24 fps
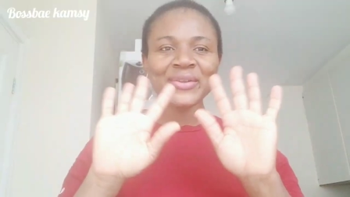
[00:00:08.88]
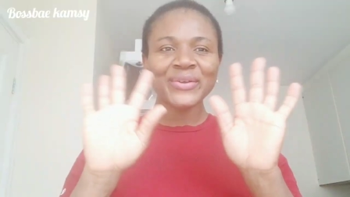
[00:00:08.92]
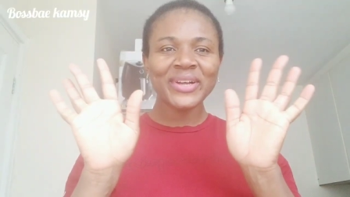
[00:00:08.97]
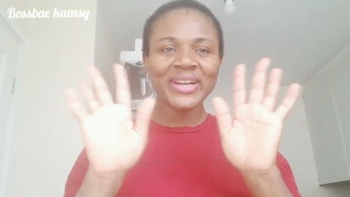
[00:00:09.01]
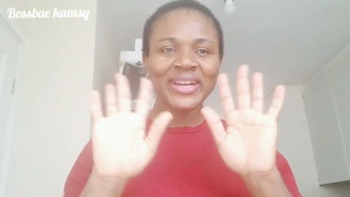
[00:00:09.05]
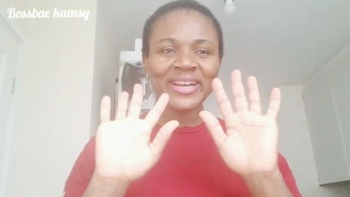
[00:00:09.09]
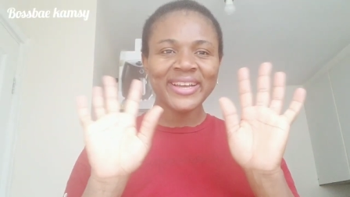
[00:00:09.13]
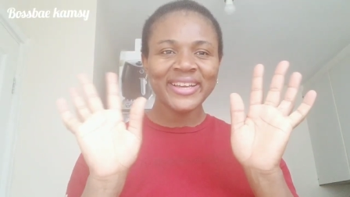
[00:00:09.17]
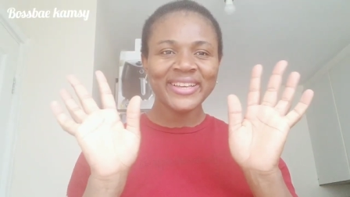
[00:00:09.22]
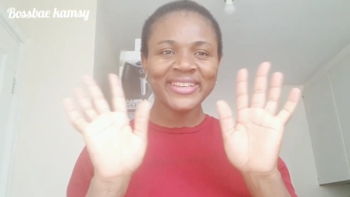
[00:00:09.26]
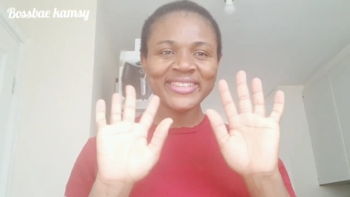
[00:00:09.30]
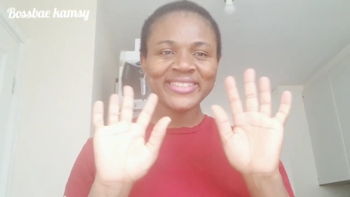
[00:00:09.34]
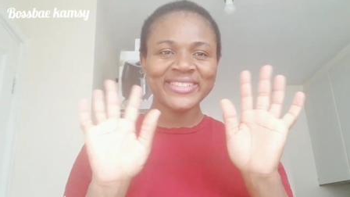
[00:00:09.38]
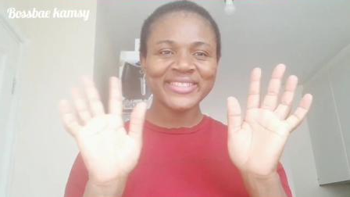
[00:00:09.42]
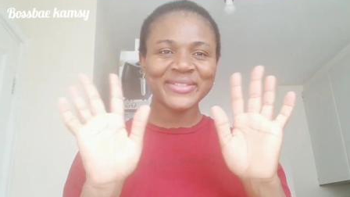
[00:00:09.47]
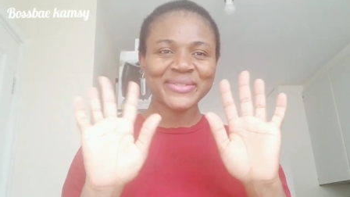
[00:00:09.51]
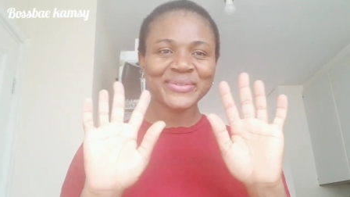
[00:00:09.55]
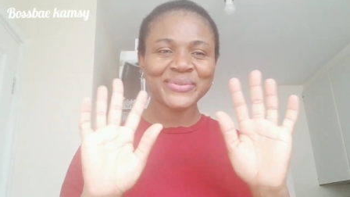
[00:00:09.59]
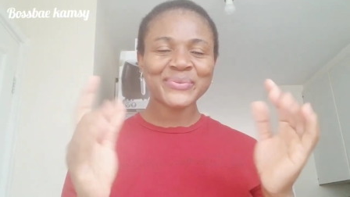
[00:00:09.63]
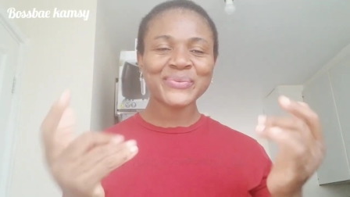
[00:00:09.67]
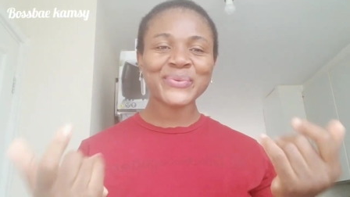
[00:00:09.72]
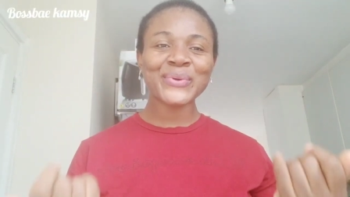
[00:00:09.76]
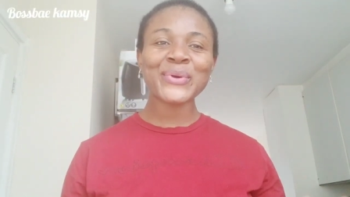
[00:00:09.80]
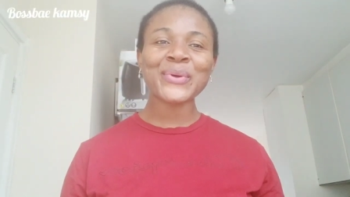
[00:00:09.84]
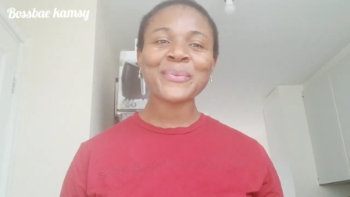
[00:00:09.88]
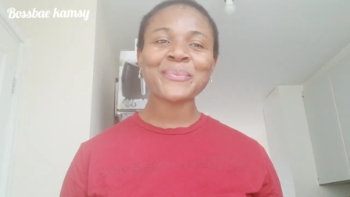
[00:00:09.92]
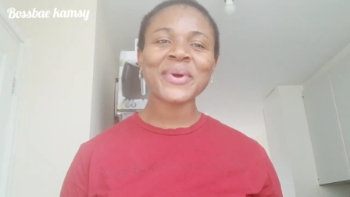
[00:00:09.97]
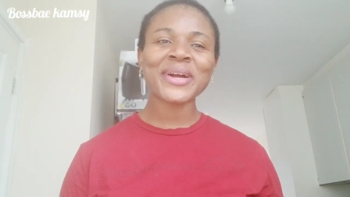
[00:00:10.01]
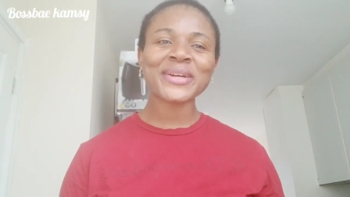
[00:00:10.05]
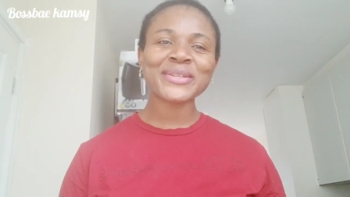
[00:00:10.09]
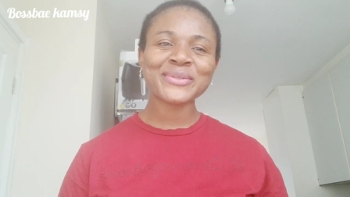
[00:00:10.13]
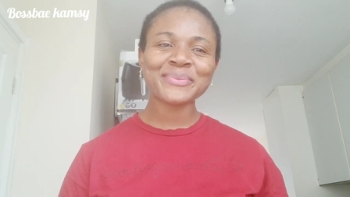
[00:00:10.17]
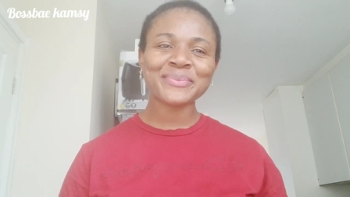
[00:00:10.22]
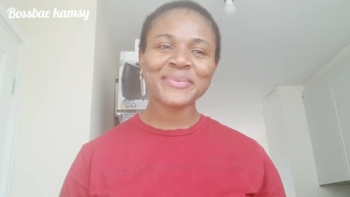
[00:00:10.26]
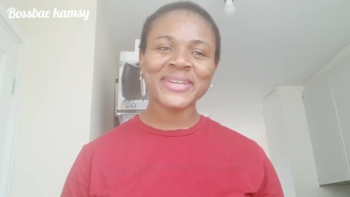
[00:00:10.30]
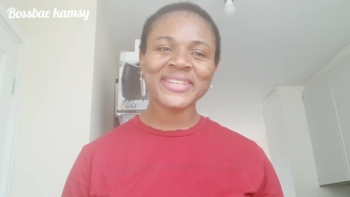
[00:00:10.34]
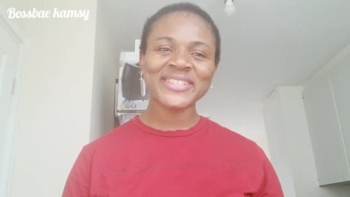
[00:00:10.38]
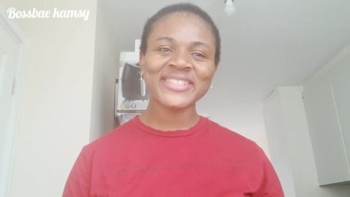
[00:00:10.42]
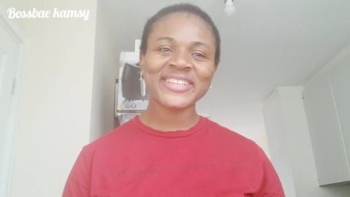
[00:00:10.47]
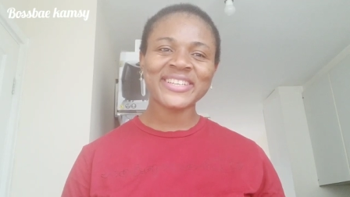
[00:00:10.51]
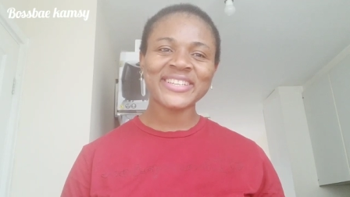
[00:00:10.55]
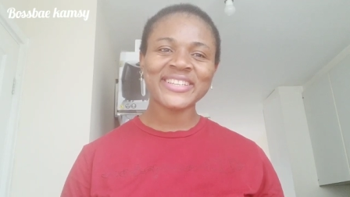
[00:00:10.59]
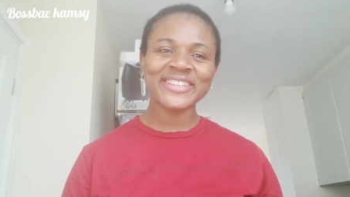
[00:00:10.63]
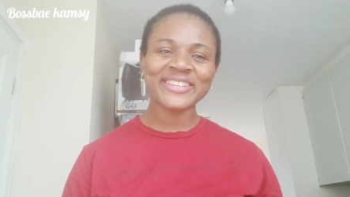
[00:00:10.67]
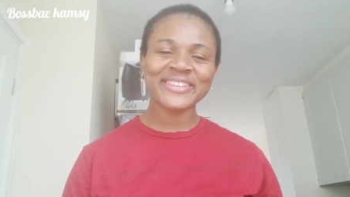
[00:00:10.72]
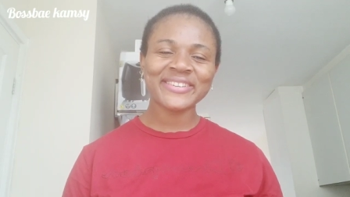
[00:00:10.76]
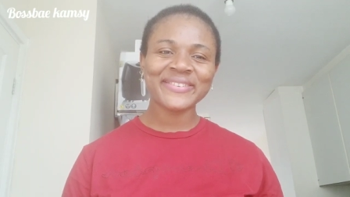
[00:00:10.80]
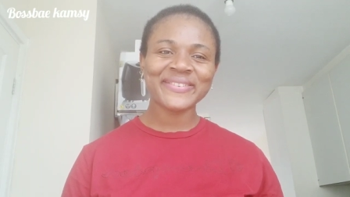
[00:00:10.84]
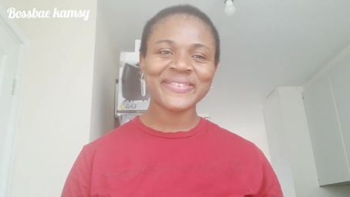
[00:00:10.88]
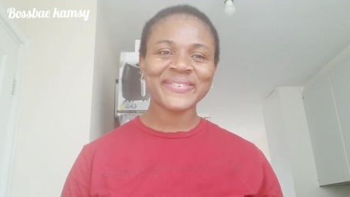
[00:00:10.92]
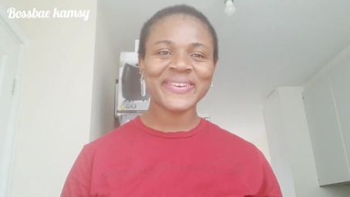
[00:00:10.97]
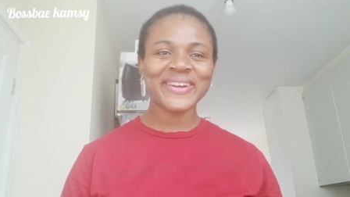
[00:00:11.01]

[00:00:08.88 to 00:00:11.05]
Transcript: guys, welcome back to my channel.